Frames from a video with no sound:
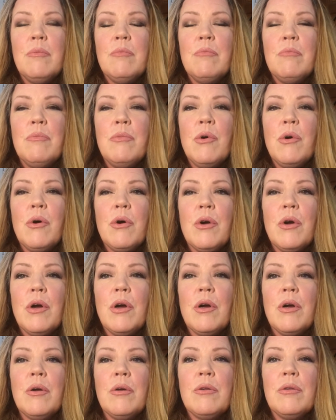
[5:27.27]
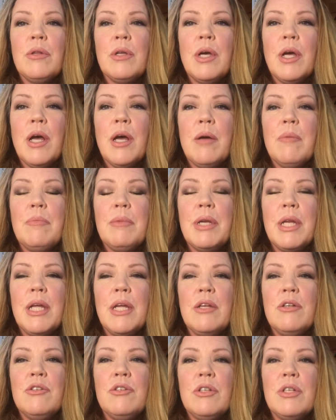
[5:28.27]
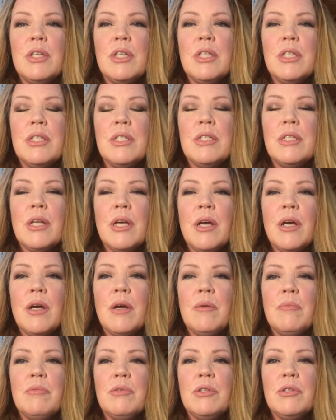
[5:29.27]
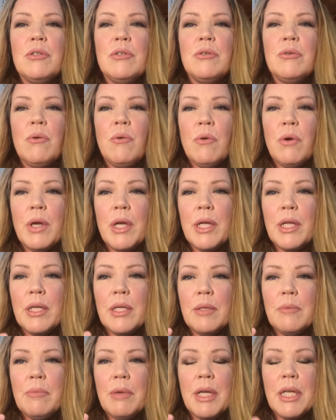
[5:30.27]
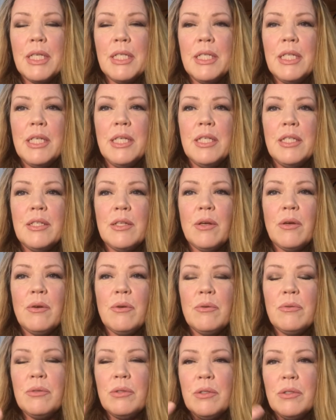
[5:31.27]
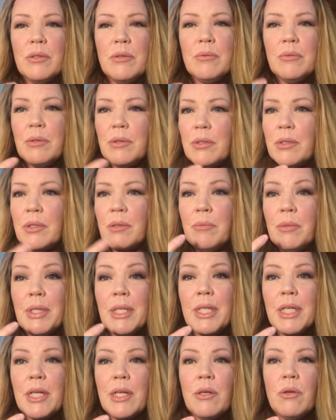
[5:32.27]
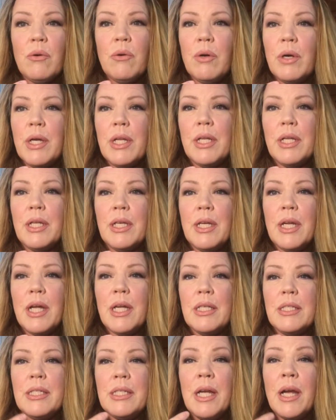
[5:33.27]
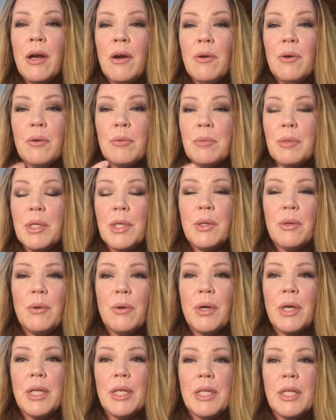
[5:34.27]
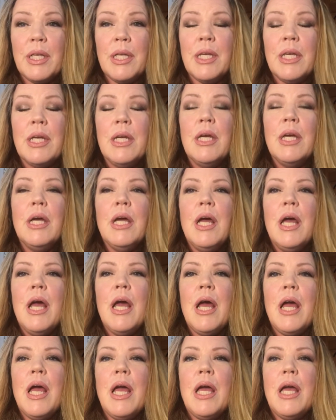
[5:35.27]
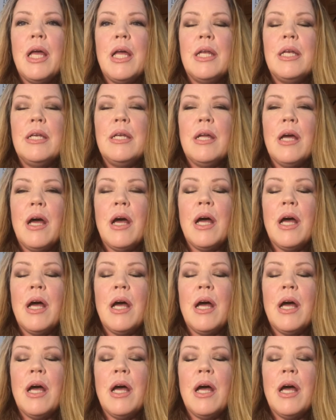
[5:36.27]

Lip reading: more the combination is oil in my T-zones. I'm a little oily, not terribly oily, and